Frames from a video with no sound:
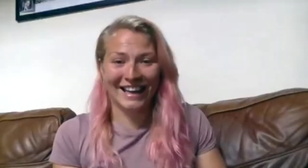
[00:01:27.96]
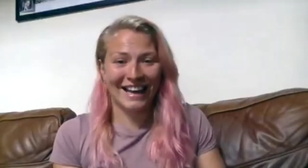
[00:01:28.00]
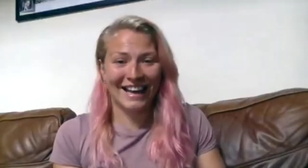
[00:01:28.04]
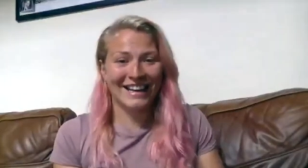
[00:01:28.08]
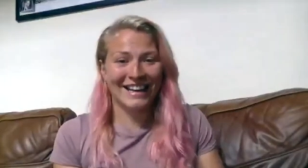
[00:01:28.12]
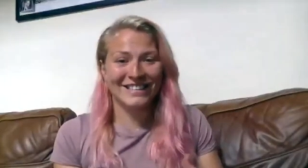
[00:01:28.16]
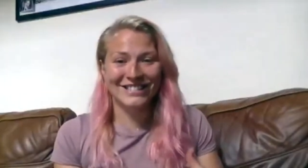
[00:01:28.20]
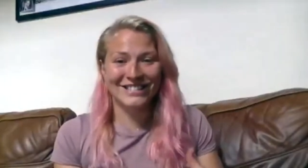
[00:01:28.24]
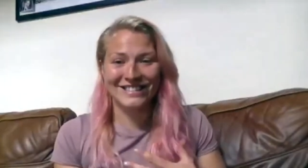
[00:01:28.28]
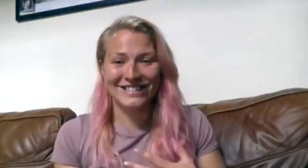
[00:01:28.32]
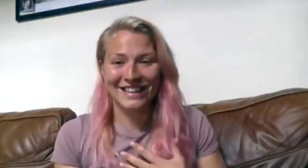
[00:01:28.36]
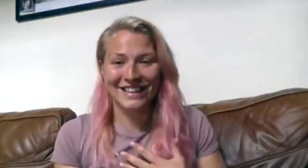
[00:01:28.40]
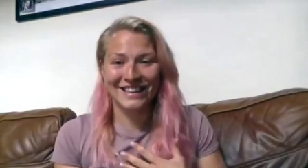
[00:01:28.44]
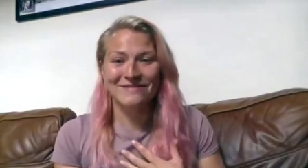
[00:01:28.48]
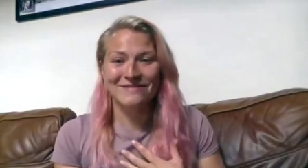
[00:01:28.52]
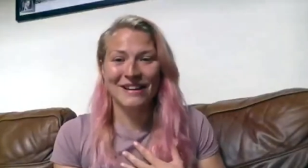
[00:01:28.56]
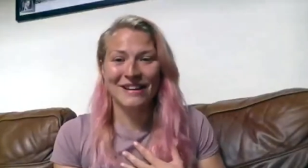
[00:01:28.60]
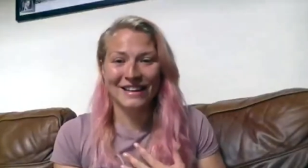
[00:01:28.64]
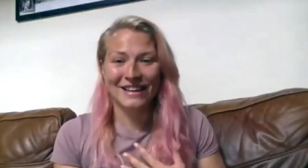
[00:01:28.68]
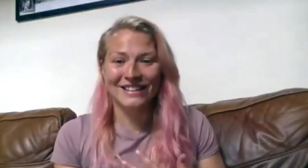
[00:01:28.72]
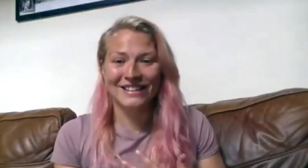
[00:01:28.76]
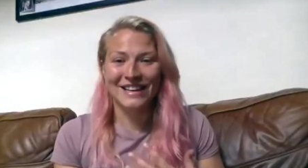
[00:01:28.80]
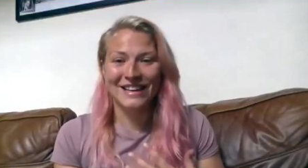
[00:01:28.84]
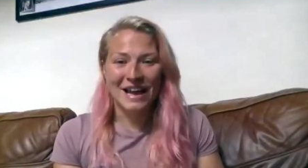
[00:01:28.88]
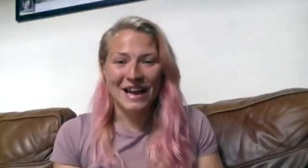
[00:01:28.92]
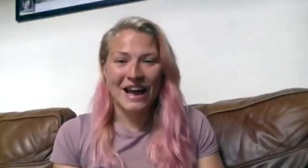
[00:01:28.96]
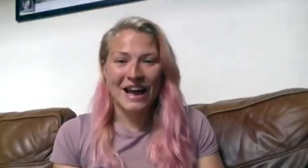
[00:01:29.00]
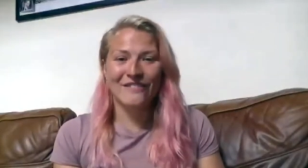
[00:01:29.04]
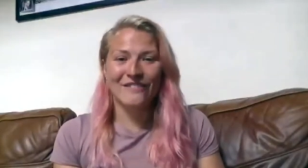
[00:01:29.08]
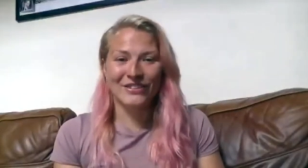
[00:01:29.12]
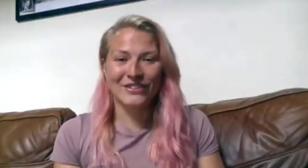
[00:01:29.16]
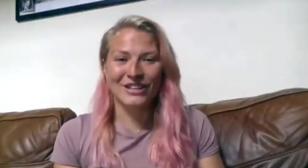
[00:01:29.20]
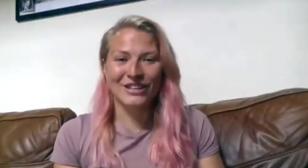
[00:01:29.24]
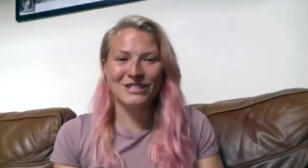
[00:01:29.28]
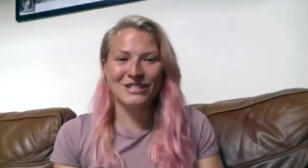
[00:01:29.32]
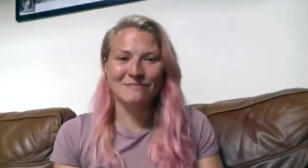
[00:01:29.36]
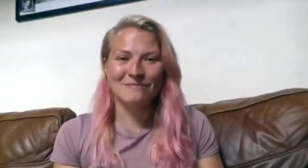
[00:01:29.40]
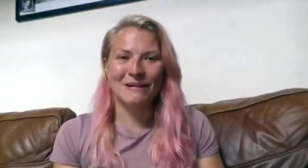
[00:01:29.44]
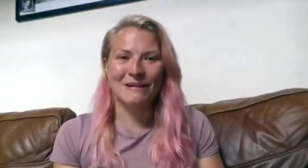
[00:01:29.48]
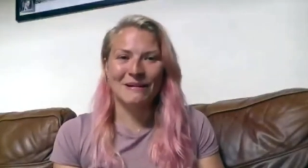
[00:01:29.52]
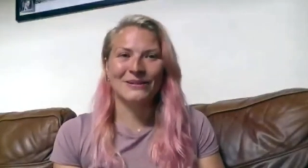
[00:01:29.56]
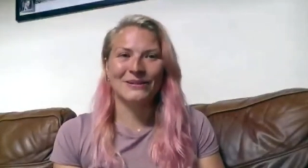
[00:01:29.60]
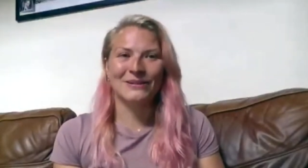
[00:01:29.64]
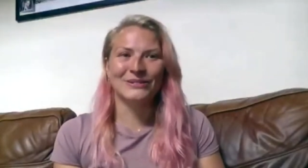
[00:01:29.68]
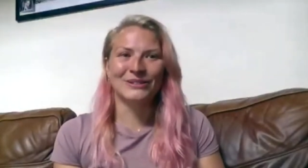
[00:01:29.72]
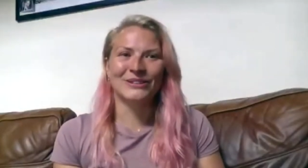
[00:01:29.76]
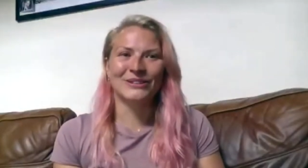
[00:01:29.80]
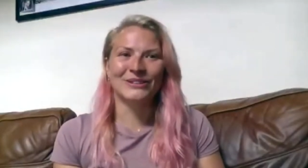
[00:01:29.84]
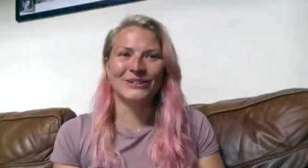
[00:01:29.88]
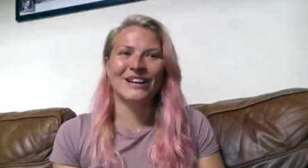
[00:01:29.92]
like I, she's like my, I feel like she's my
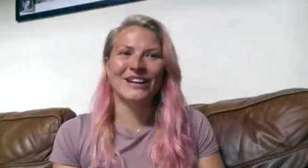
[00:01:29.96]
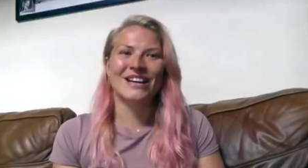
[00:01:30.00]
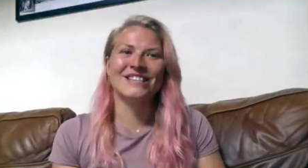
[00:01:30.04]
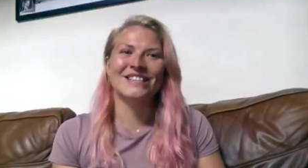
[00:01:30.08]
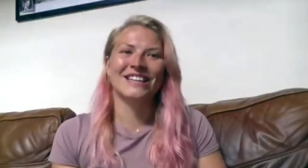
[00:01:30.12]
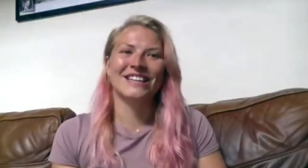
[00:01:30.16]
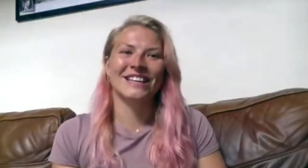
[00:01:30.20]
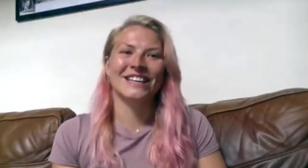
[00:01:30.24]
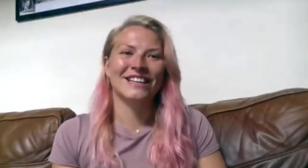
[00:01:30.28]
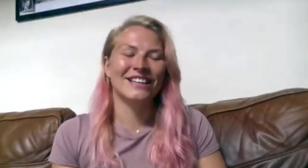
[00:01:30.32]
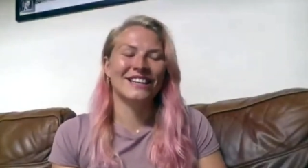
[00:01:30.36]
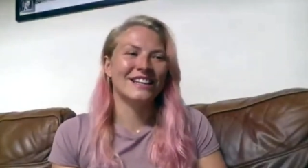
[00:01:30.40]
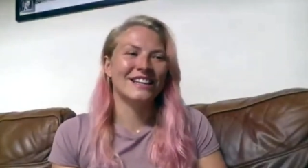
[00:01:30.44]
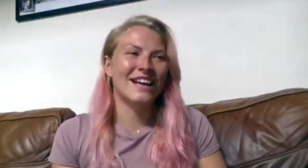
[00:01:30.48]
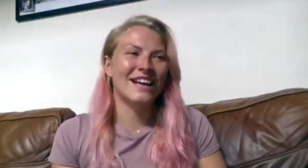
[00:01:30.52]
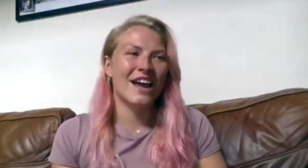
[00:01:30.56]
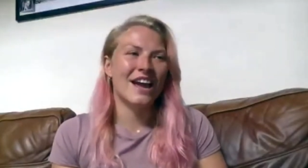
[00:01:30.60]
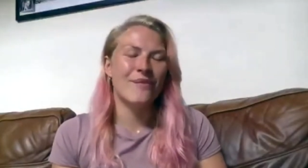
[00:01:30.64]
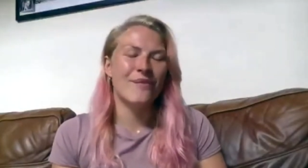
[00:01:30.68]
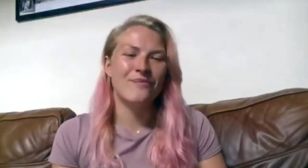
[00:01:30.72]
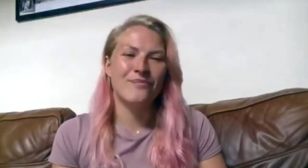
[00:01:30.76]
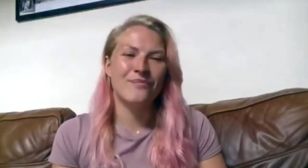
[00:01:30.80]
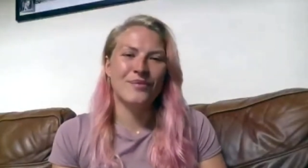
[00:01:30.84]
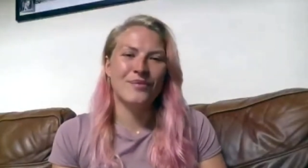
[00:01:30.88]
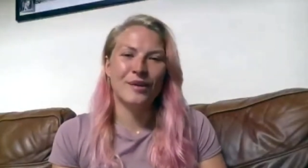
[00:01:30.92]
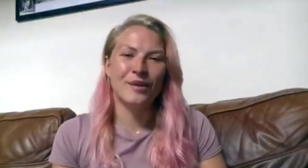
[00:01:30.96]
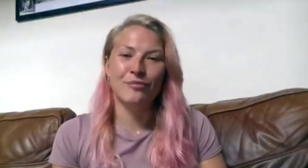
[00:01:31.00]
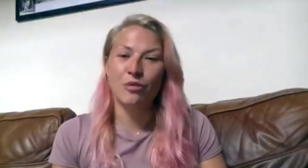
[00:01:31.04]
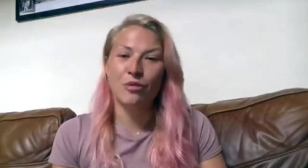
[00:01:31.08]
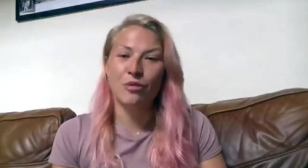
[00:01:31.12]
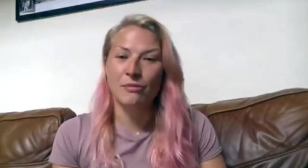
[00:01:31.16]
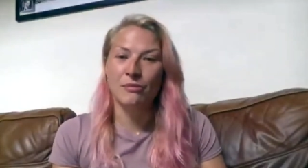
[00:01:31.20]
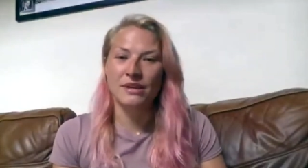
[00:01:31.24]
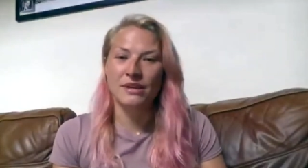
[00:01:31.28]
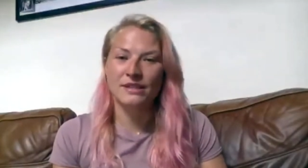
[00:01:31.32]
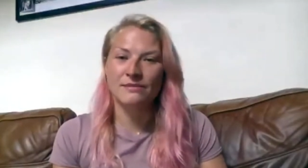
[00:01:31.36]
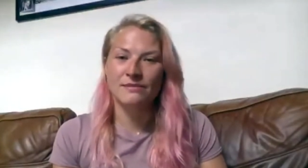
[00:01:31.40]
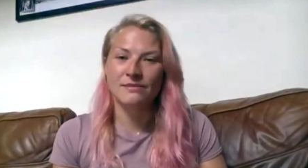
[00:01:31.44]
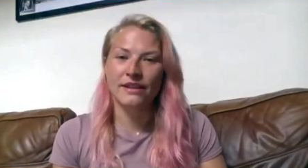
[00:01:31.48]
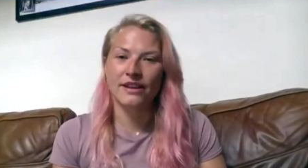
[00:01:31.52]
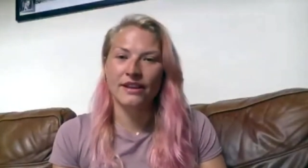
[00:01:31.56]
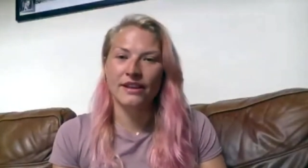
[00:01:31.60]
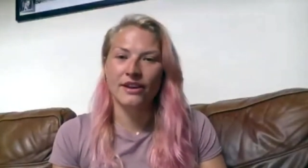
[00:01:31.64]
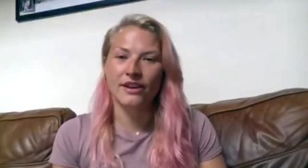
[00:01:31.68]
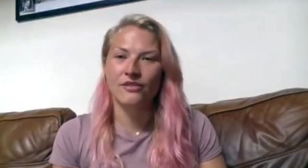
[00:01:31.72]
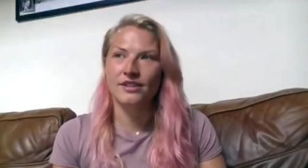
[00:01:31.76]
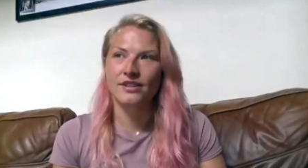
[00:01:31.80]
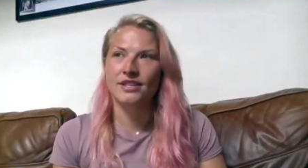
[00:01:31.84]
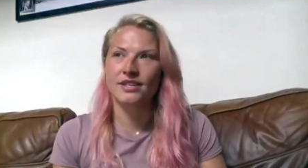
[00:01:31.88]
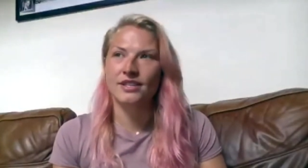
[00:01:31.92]
own already. And um, they promised me
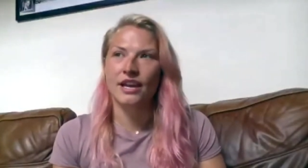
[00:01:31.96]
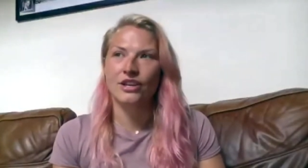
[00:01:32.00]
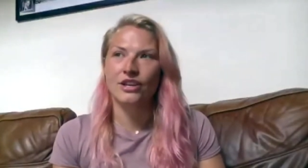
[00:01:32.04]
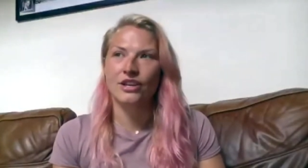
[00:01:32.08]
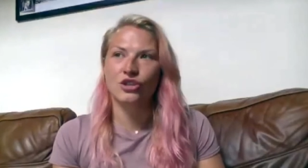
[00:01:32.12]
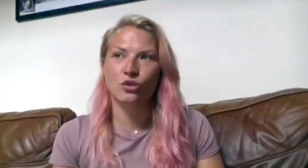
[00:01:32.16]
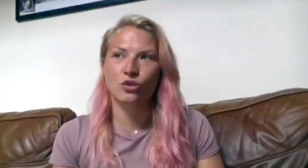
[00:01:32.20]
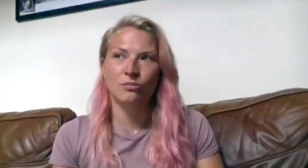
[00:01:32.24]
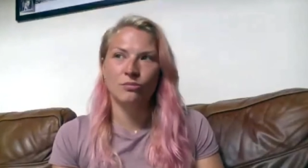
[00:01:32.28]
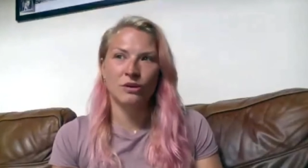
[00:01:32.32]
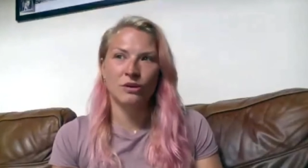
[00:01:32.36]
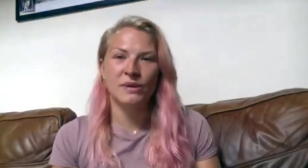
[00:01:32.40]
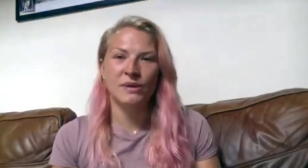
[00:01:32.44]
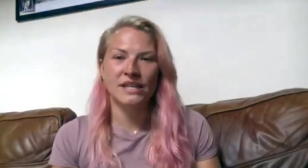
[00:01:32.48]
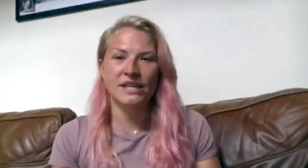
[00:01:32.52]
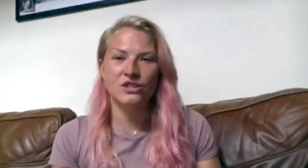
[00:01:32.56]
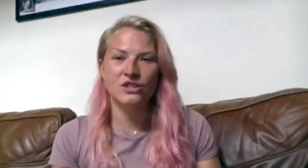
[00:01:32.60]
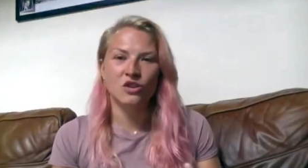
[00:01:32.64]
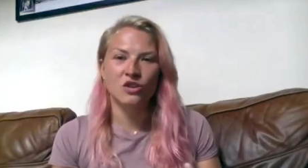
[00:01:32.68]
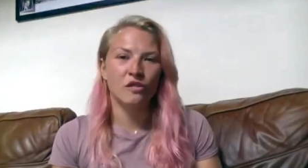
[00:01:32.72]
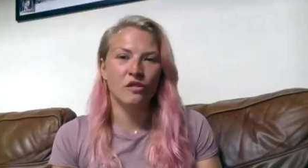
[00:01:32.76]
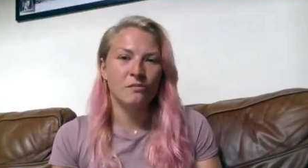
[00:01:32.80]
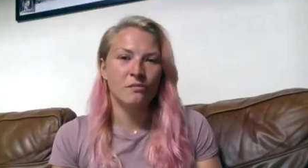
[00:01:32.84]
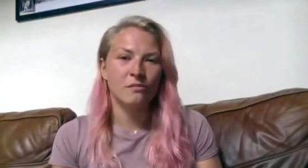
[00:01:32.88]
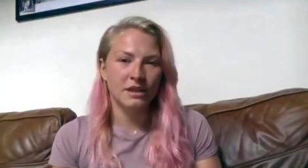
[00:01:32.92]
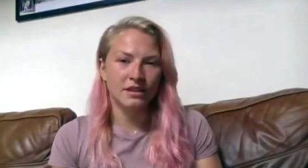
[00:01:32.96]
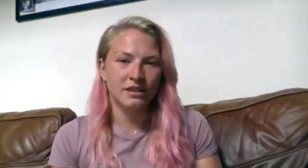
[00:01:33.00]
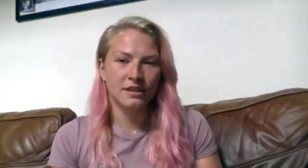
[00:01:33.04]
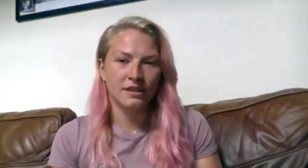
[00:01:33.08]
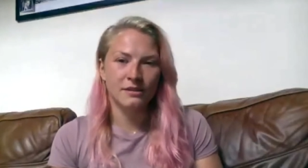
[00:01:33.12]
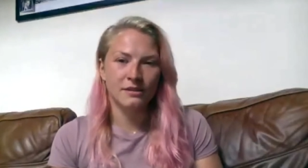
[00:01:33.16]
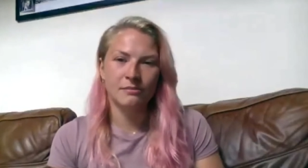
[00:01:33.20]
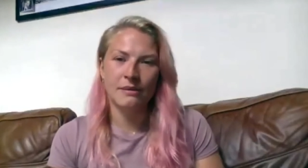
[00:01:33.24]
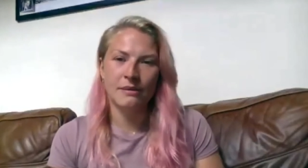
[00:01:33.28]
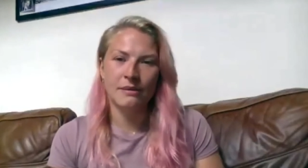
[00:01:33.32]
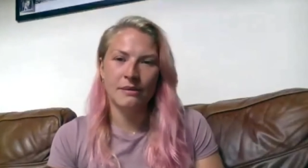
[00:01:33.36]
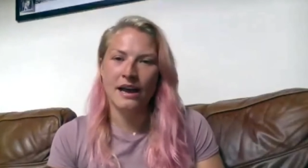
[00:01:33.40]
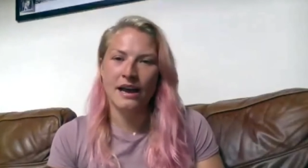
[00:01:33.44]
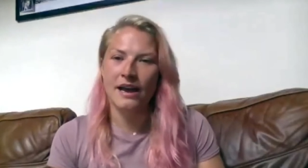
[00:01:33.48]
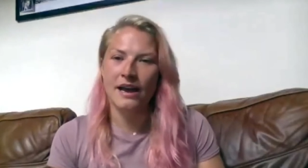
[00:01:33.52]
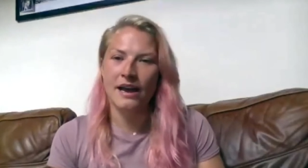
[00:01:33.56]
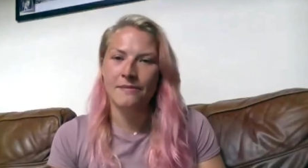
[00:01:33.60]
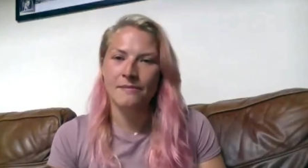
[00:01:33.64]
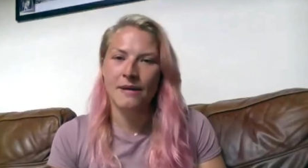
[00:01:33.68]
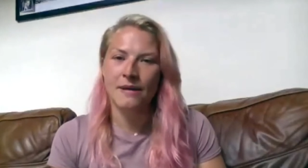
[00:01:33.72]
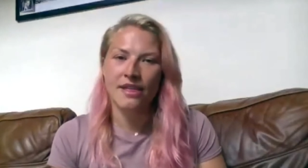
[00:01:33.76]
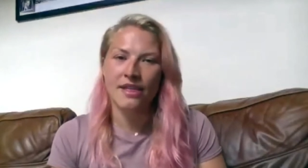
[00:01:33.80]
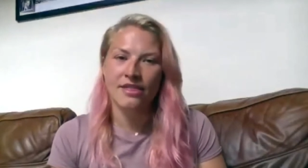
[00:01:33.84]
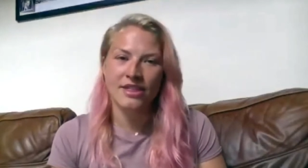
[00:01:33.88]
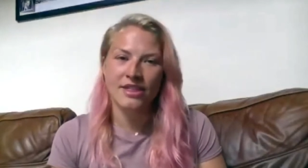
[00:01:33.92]
that obviously she'll be weaned off milk
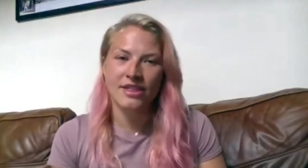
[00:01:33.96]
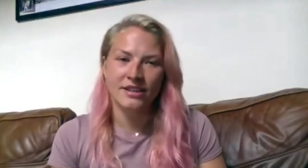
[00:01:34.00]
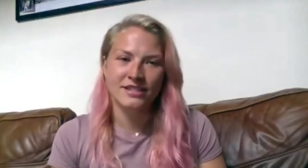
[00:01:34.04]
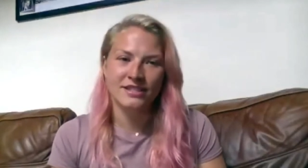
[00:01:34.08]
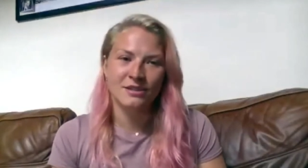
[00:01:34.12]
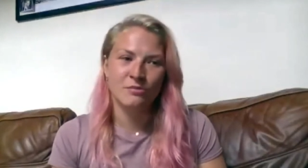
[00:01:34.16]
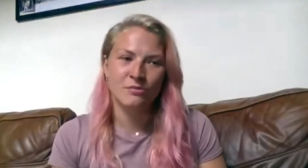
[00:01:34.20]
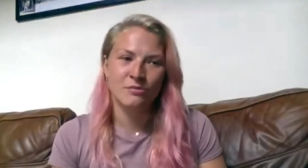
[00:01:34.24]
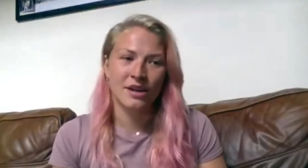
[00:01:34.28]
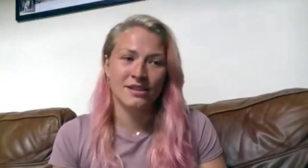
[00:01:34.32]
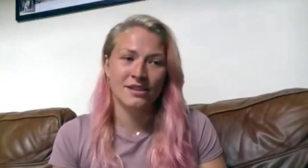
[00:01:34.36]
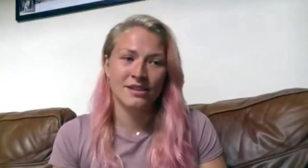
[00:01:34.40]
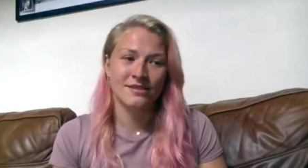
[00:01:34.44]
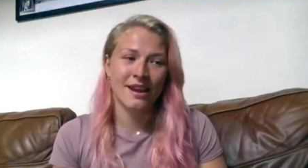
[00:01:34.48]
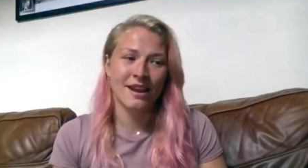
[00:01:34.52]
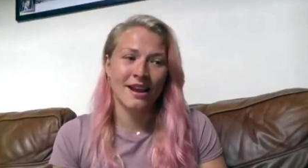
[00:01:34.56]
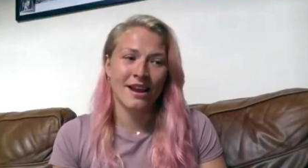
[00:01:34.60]
um, at 13 weeks.